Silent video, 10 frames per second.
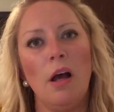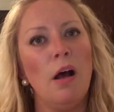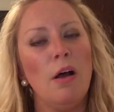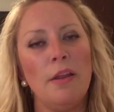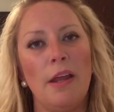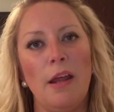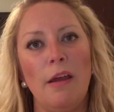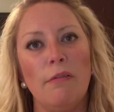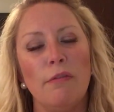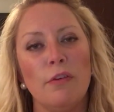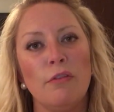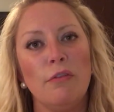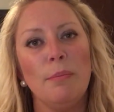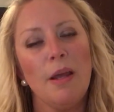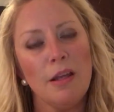all that effort,
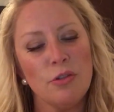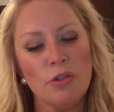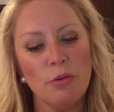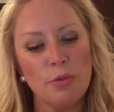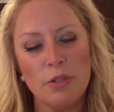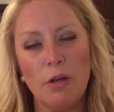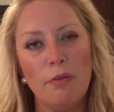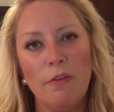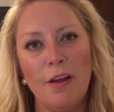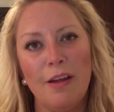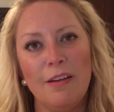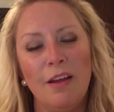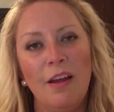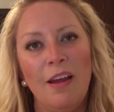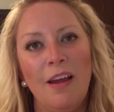for making sure it was so fun.
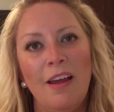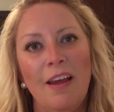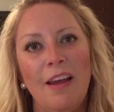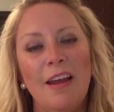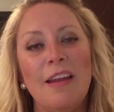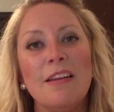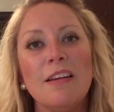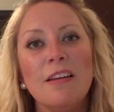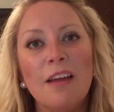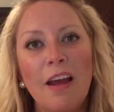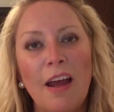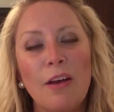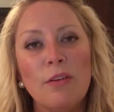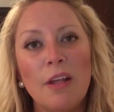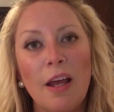And
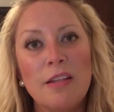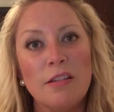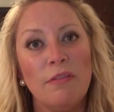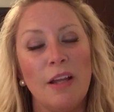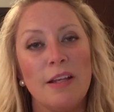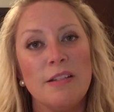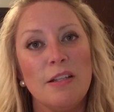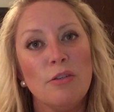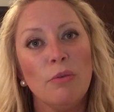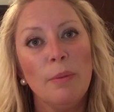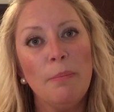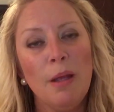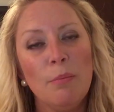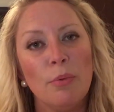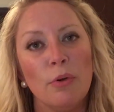how nice of Lexi to
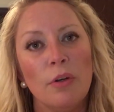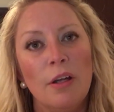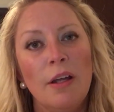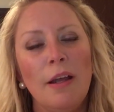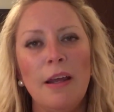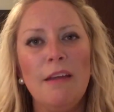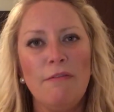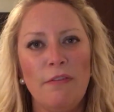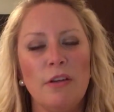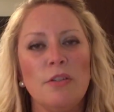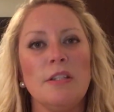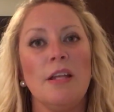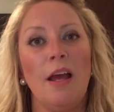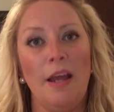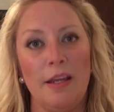remember. It feels
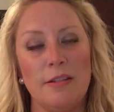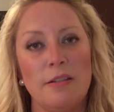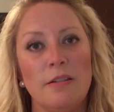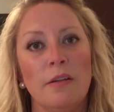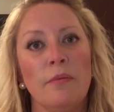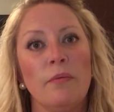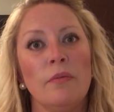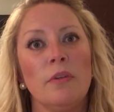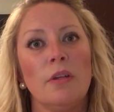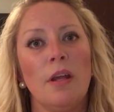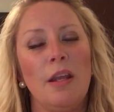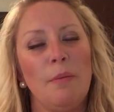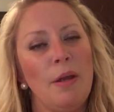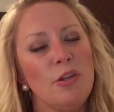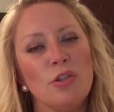nice. And
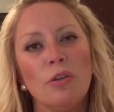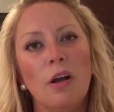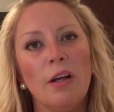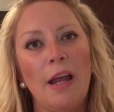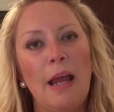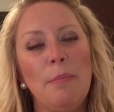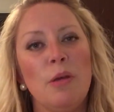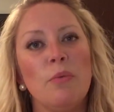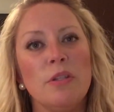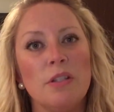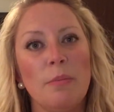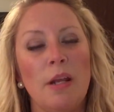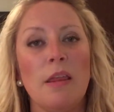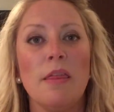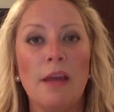it makes your heart happy when
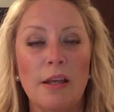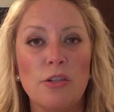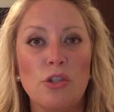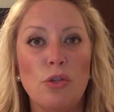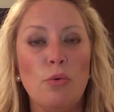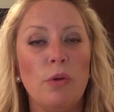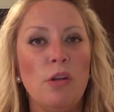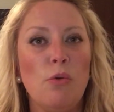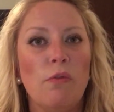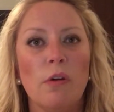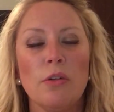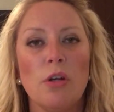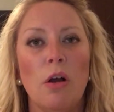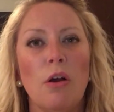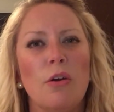somebody thanks you when you've worked
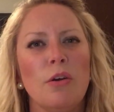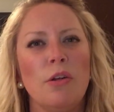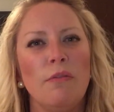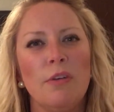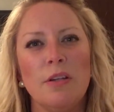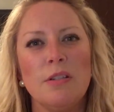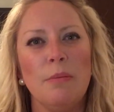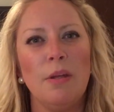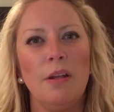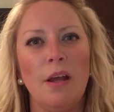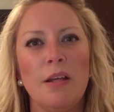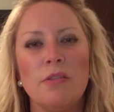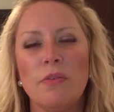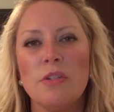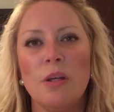hard or you've done something nice
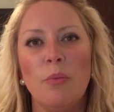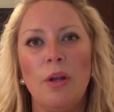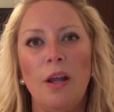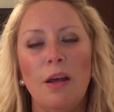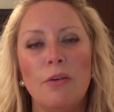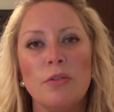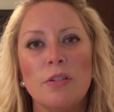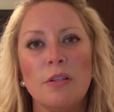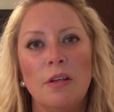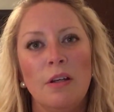for someone else.